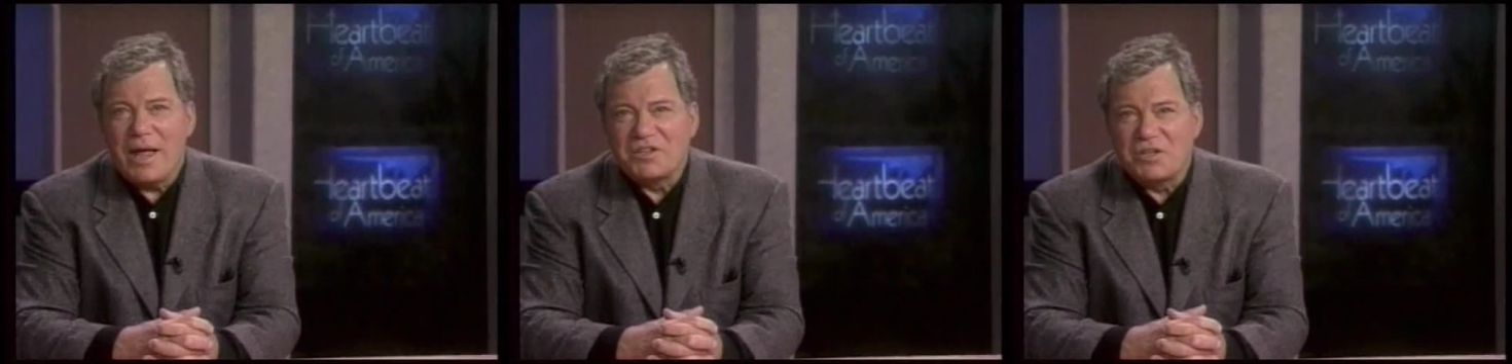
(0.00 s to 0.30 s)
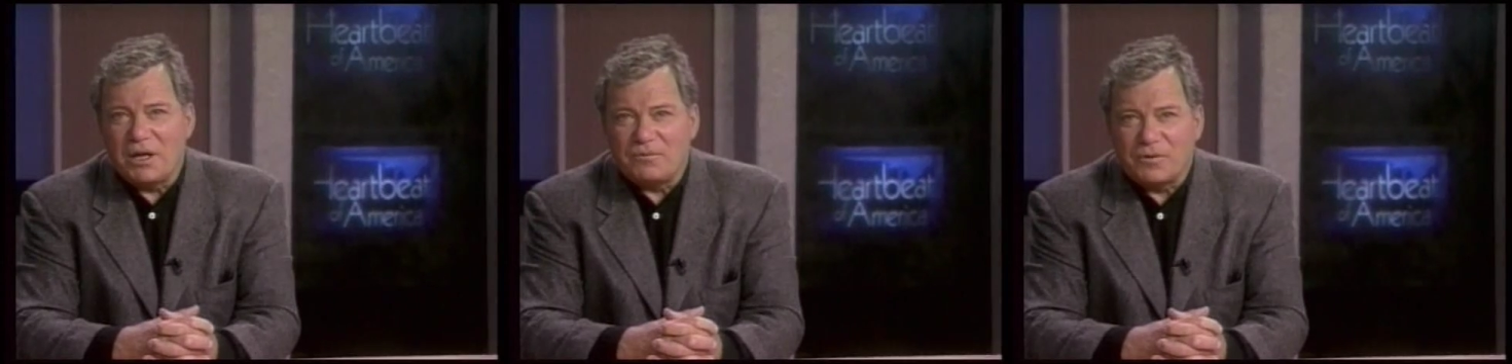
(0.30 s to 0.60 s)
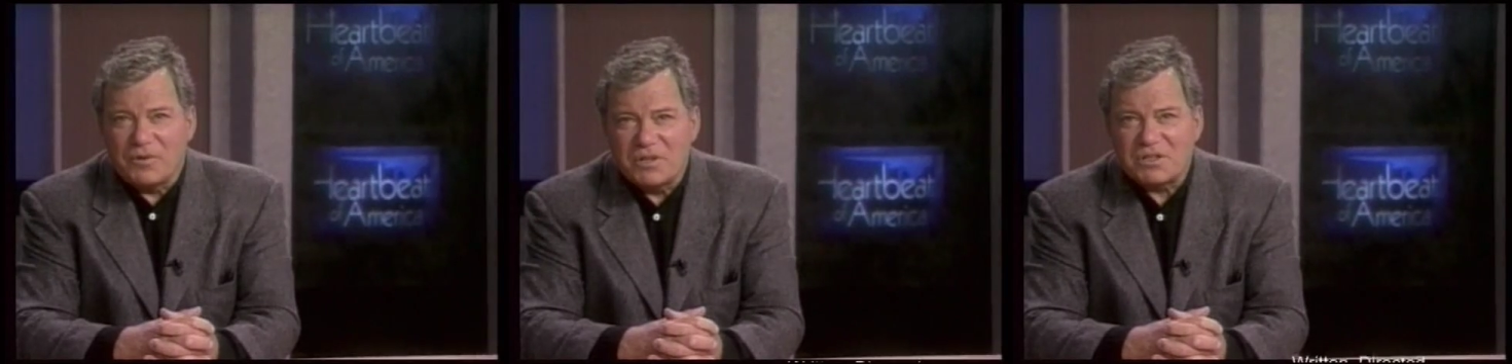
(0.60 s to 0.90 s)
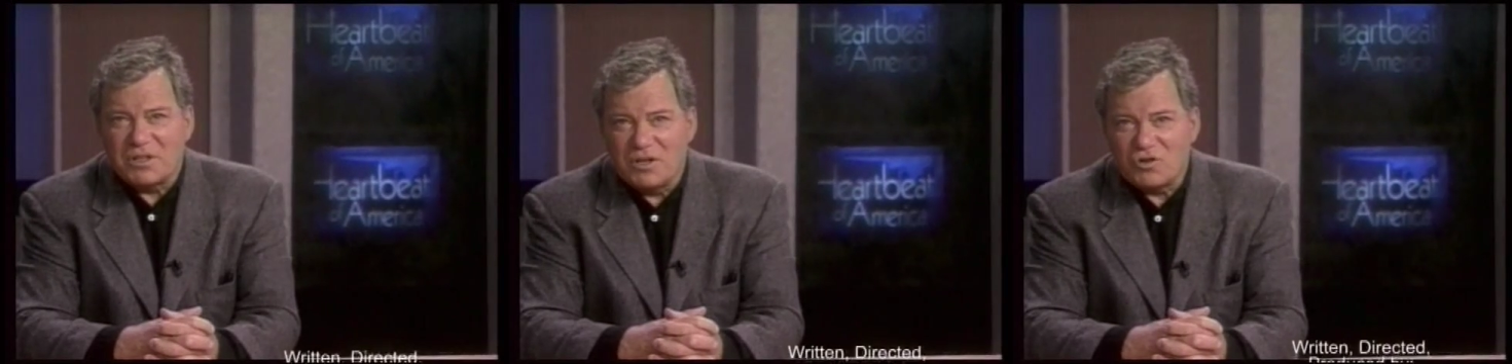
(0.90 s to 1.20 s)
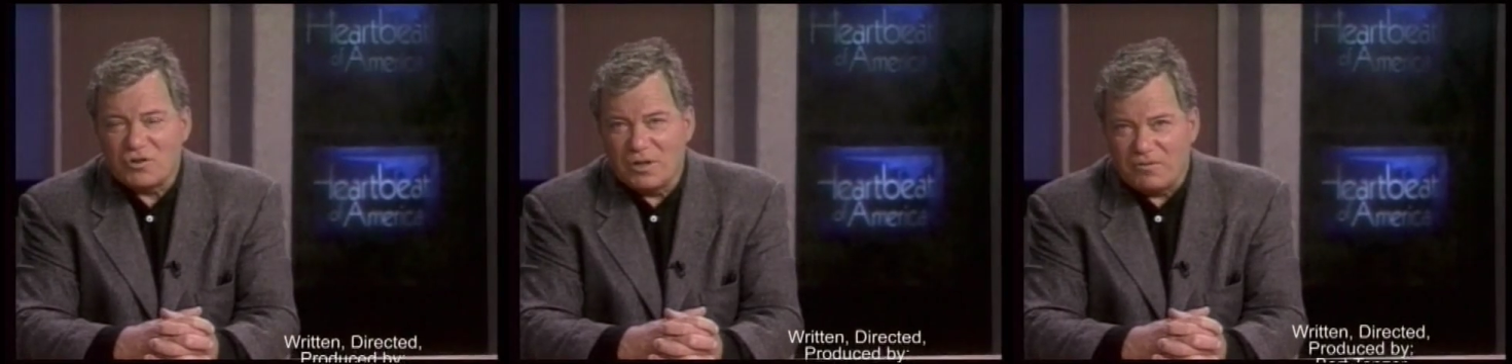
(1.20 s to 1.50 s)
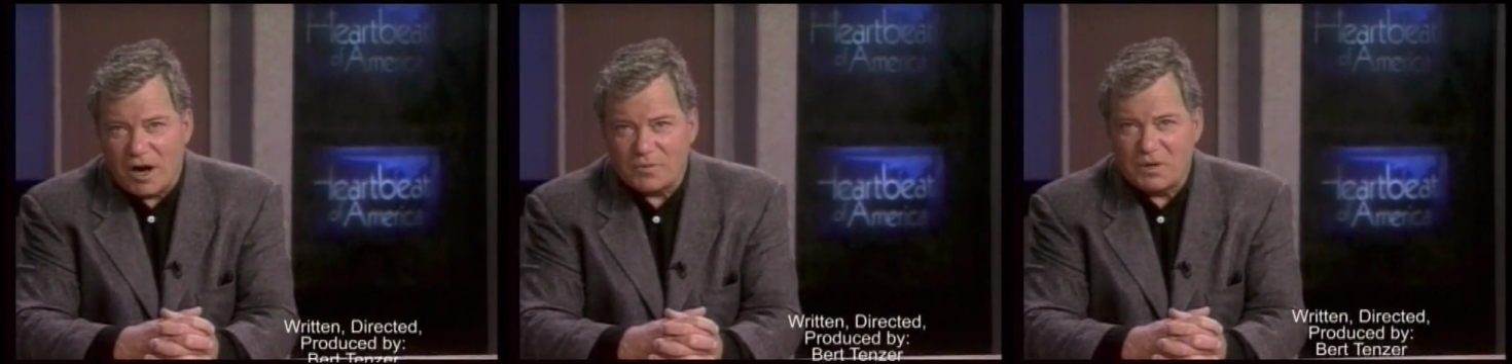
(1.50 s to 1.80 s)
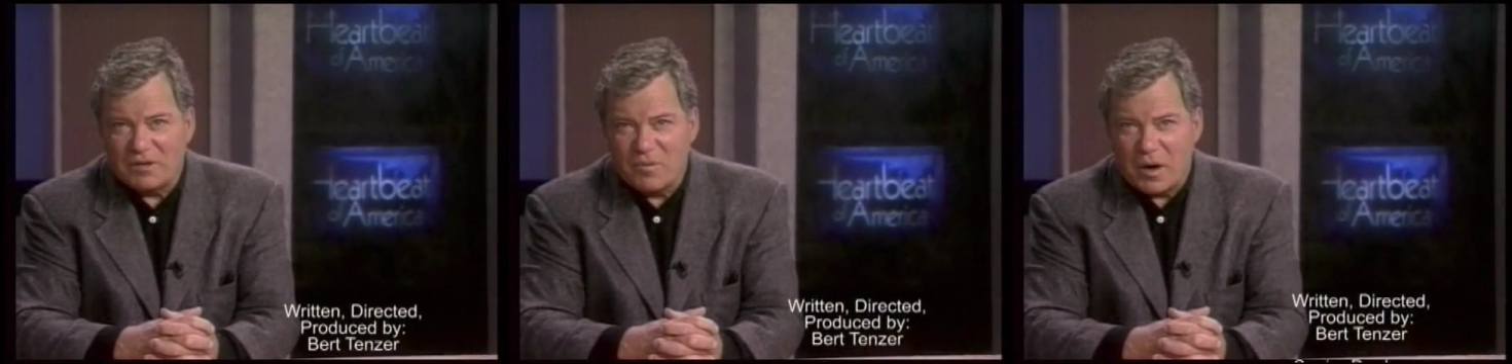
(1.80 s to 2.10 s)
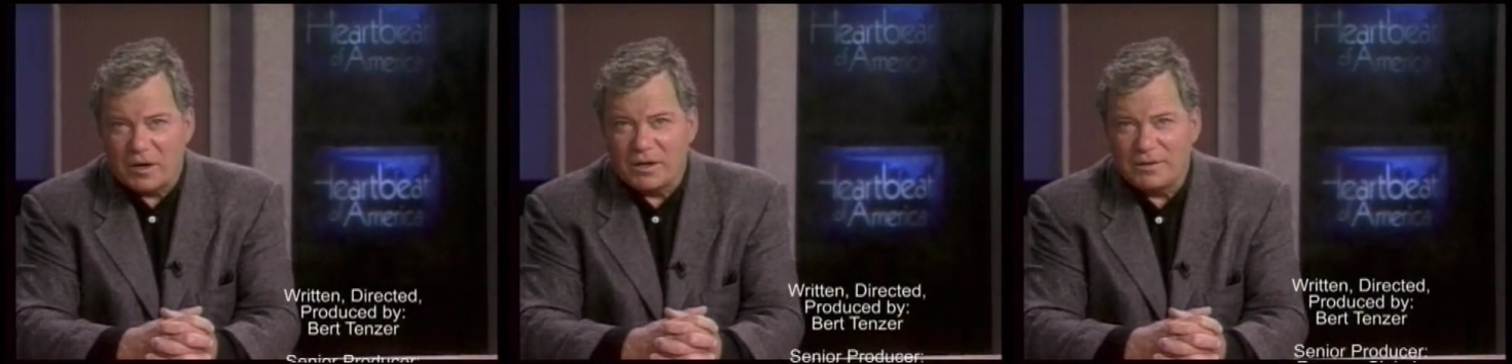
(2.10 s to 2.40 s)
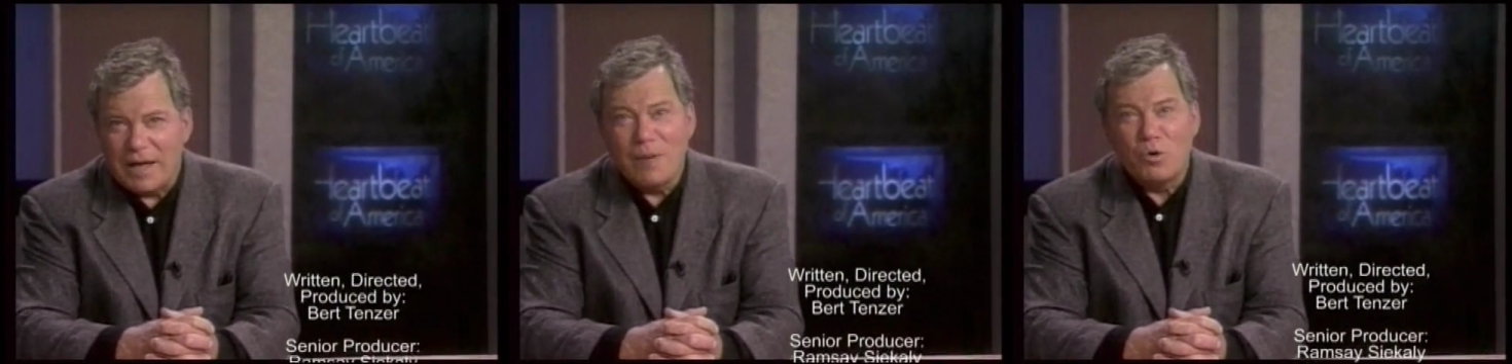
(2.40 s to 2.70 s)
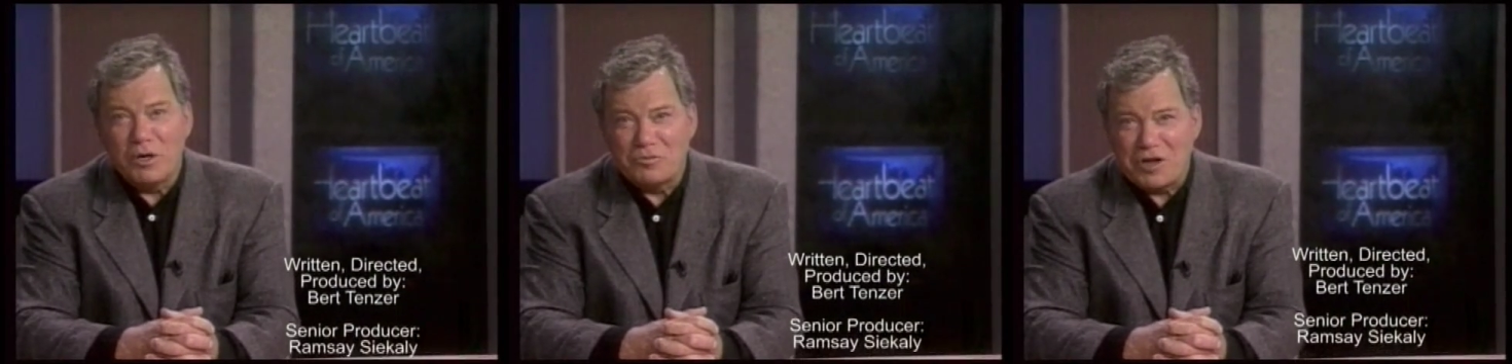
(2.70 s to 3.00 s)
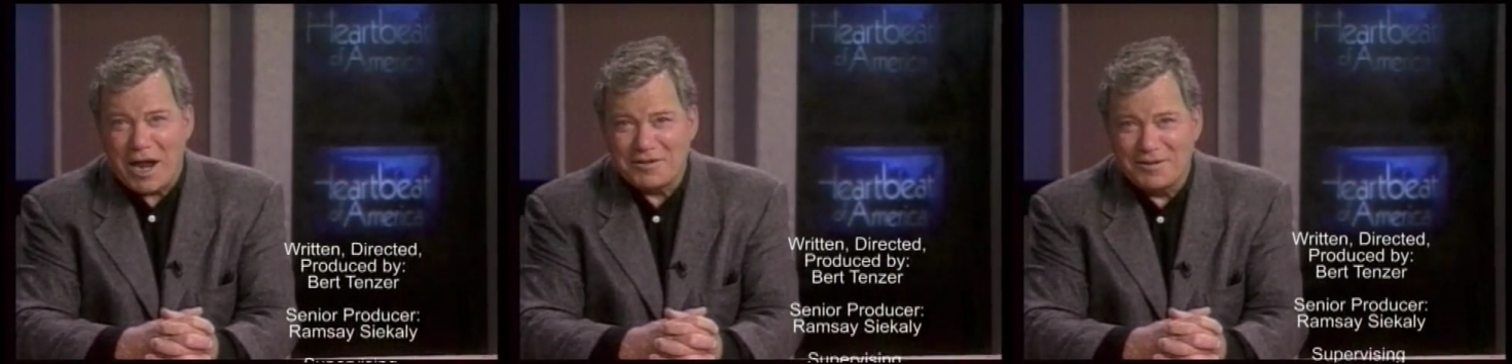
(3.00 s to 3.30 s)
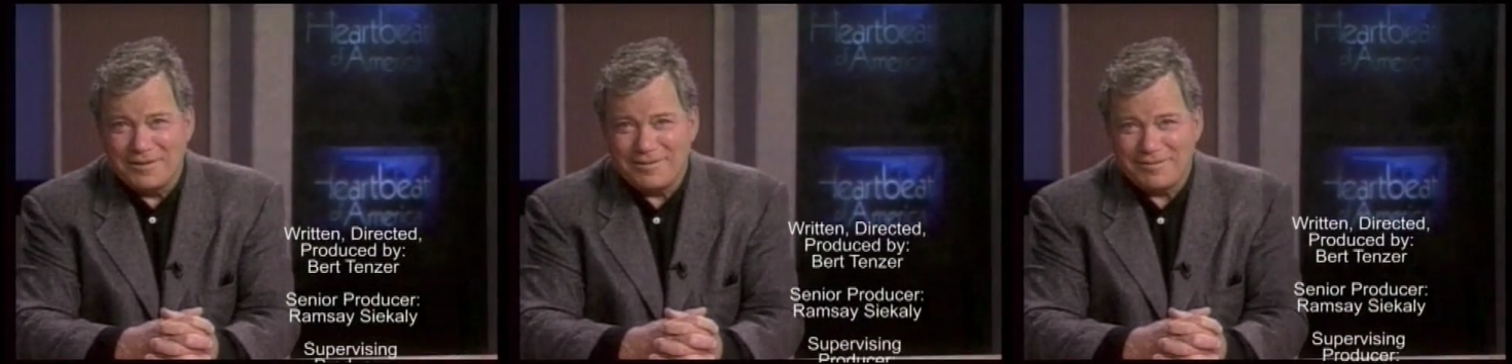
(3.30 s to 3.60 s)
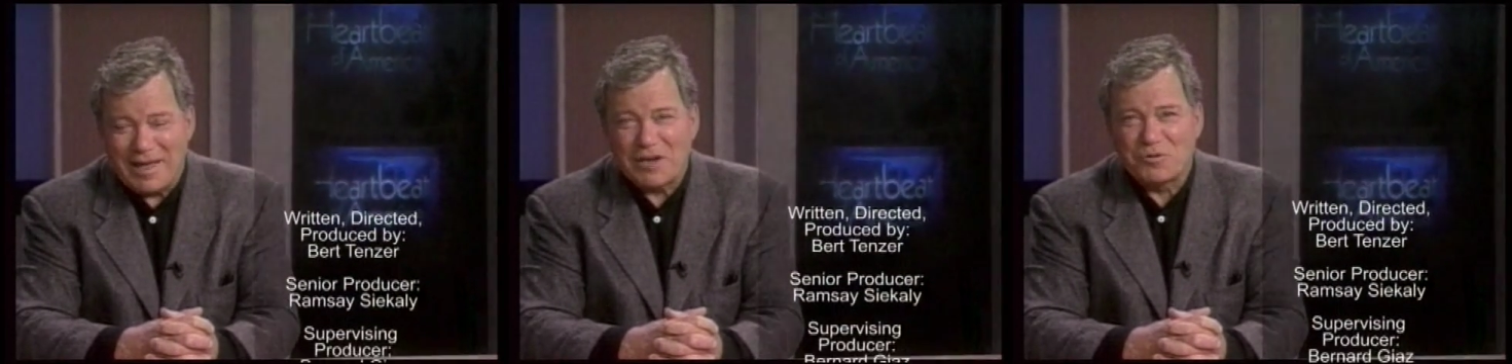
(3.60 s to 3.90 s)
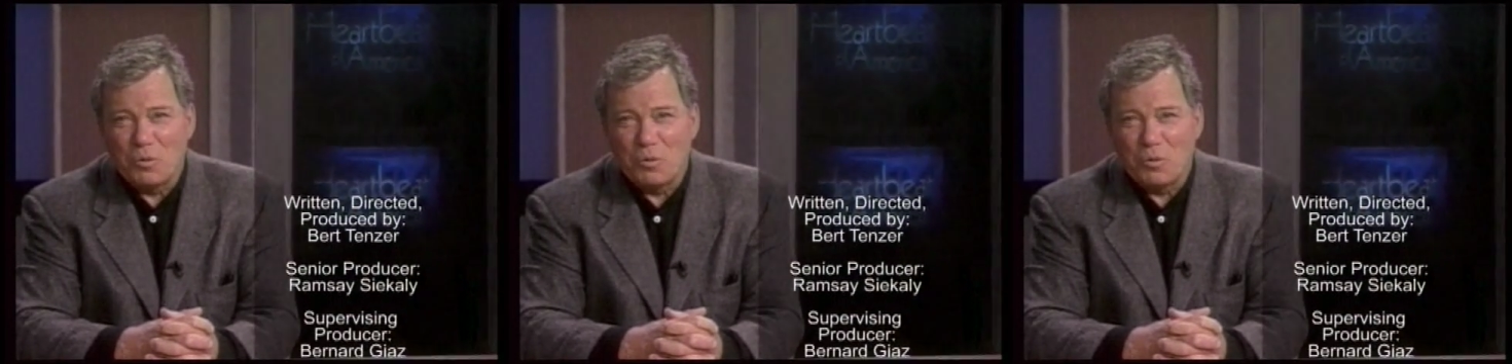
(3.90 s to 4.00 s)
that's it for this edition of Heartbeat of America. I'm William Shatner. Thanks for